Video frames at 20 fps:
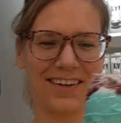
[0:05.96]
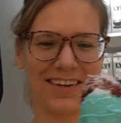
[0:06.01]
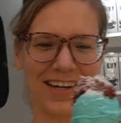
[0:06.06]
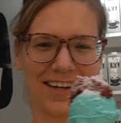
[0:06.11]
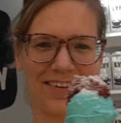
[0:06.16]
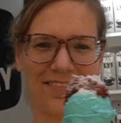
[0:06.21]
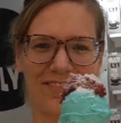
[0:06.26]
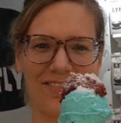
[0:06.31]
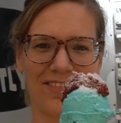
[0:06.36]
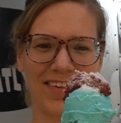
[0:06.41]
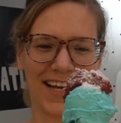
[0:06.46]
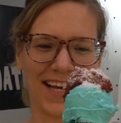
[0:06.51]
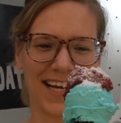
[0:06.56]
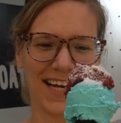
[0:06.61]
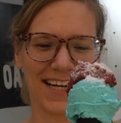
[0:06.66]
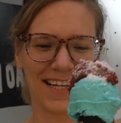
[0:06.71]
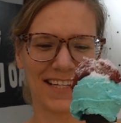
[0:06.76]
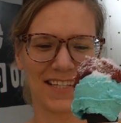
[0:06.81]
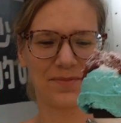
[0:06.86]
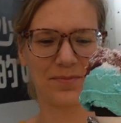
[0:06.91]
they sell
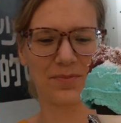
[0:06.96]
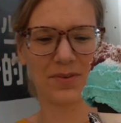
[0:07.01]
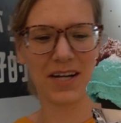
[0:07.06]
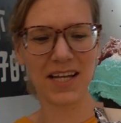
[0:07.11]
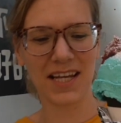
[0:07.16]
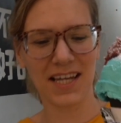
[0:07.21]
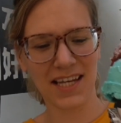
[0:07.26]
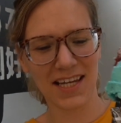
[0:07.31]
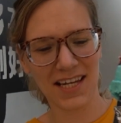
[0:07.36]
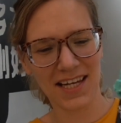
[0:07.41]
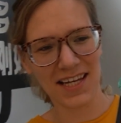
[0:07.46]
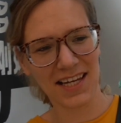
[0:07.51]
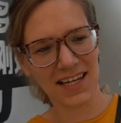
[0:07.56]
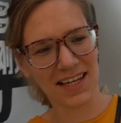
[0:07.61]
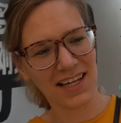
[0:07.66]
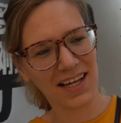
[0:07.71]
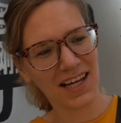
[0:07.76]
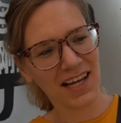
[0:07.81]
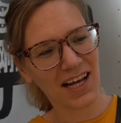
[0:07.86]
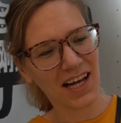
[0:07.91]
Oatly ice cream.
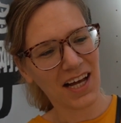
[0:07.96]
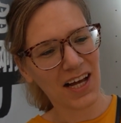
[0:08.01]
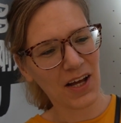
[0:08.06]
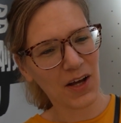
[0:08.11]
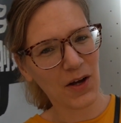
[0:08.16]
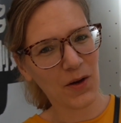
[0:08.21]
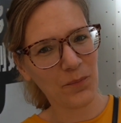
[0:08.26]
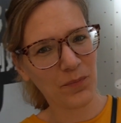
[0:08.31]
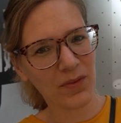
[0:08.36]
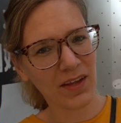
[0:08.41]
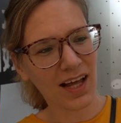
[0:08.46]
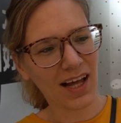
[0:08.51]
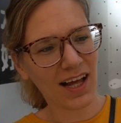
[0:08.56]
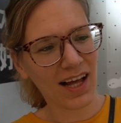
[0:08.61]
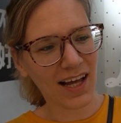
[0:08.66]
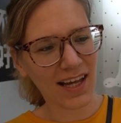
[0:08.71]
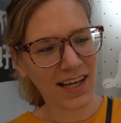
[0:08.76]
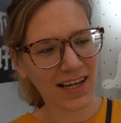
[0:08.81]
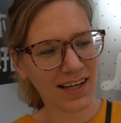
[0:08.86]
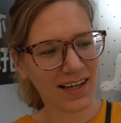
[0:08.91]
And
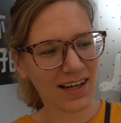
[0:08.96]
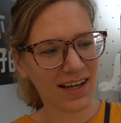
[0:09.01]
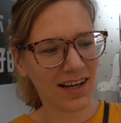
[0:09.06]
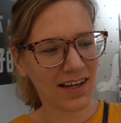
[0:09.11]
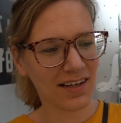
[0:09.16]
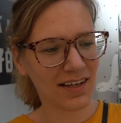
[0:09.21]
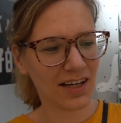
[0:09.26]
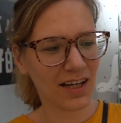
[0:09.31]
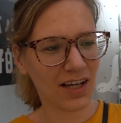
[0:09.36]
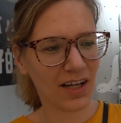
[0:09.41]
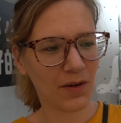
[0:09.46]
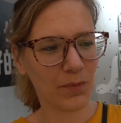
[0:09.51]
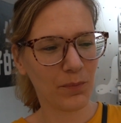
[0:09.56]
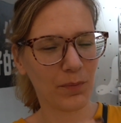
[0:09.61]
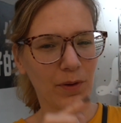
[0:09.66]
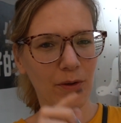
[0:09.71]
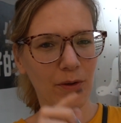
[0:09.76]
today I am